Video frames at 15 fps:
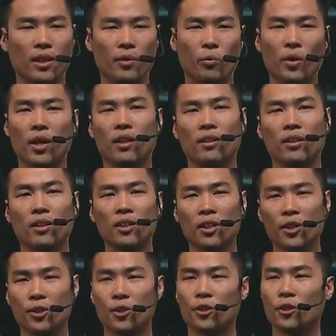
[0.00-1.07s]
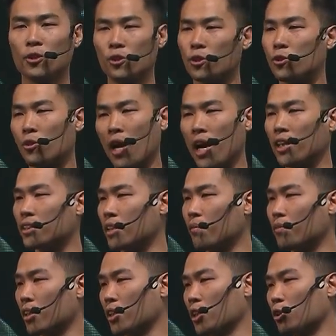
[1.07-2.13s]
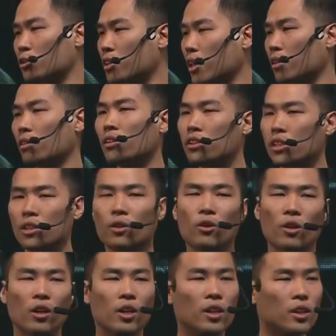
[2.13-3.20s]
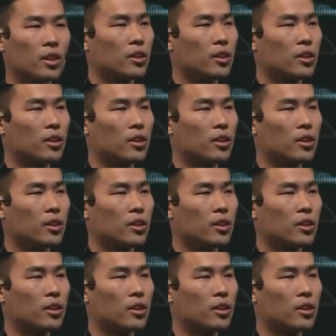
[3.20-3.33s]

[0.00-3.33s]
whether you, you try something new technology or,